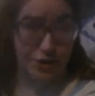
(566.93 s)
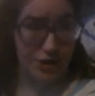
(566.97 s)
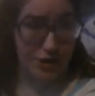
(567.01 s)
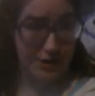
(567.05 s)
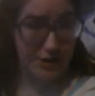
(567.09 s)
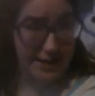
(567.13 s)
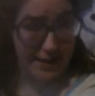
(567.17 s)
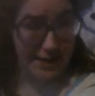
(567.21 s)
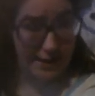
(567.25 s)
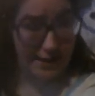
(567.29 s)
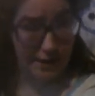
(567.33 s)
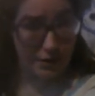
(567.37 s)
you
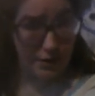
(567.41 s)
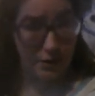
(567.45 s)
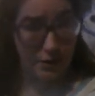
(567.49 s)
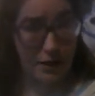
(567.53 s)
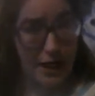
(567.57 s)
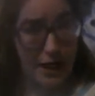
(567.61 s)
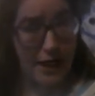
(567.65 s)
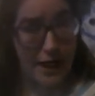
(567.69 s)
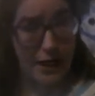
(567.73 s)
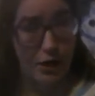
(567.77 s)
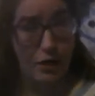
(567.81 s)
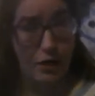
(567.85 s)
later.
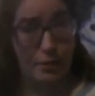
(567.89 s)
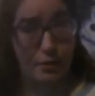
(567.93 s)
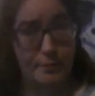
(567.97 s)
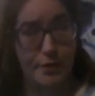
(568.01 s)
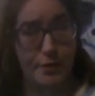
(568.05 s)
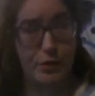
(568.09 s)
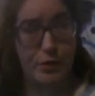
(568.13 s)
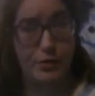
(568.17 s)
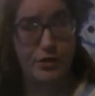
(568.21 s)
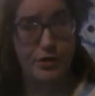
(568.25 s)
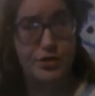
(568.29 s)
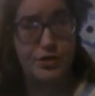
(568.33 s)
I hope
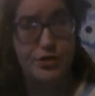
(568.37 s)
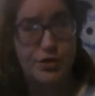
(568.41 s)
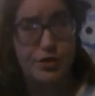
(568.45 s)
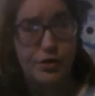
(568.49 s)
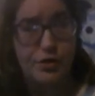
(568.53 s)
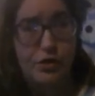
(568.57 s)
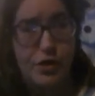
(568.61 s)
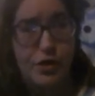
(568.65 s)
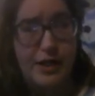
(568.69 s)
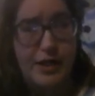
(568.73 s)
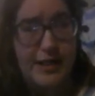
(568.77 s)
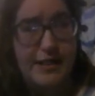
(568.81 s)
you
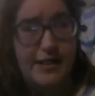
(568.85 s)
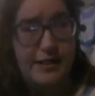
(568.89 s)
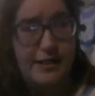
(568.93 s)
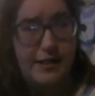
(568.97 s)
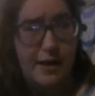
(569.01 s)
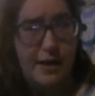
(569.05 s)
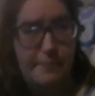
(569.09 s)
enjoy.